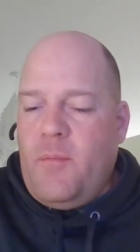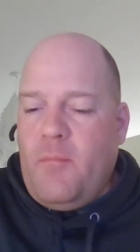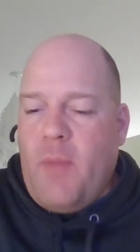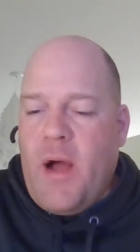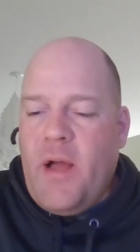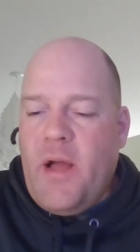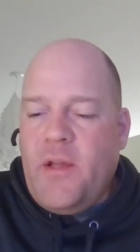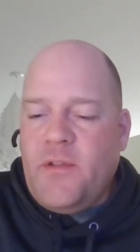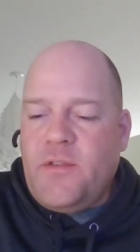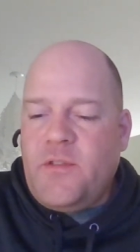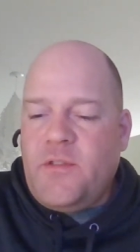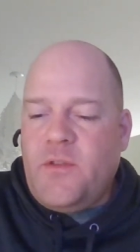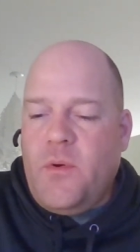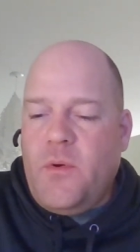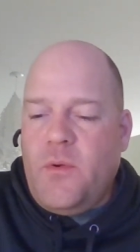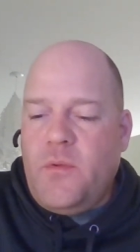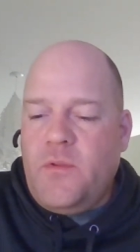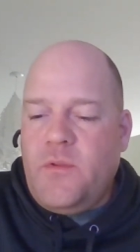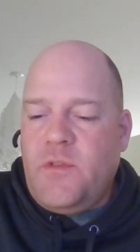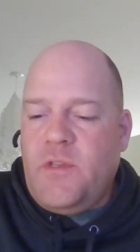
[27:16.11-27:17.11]

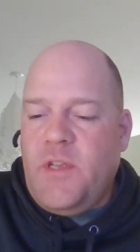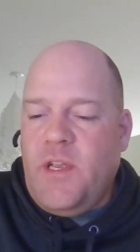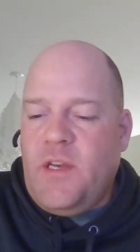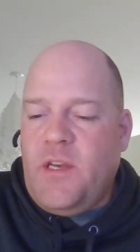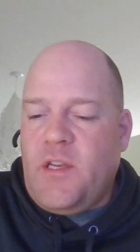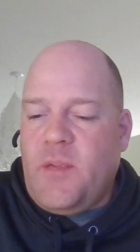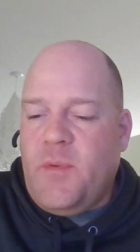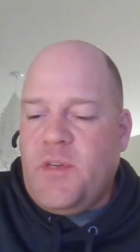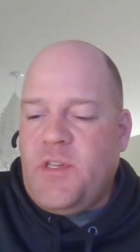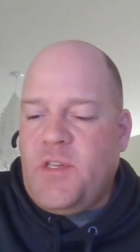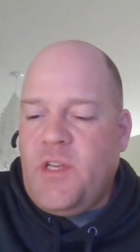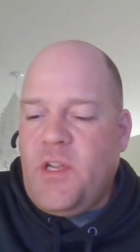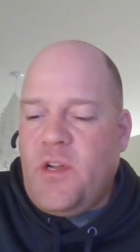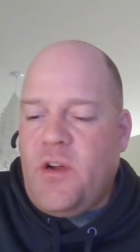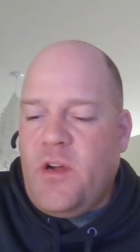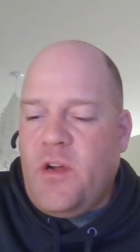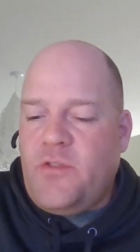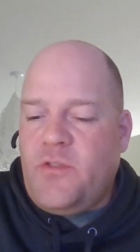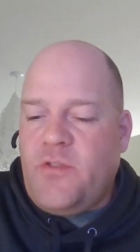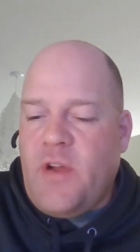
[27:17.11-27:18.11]
milestones in commissioning
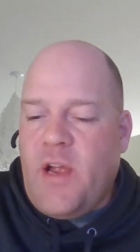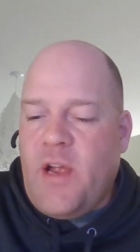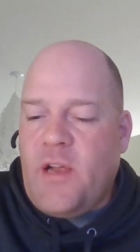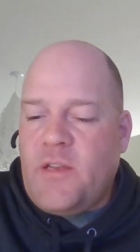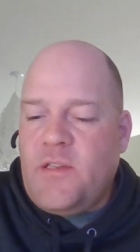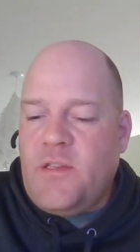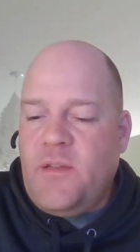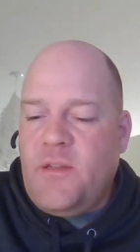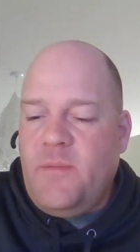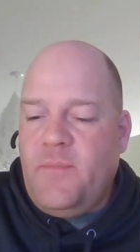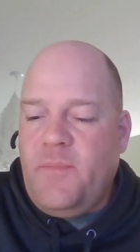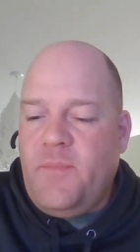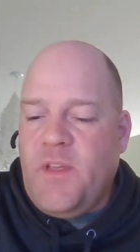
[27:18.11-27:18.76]
contracts.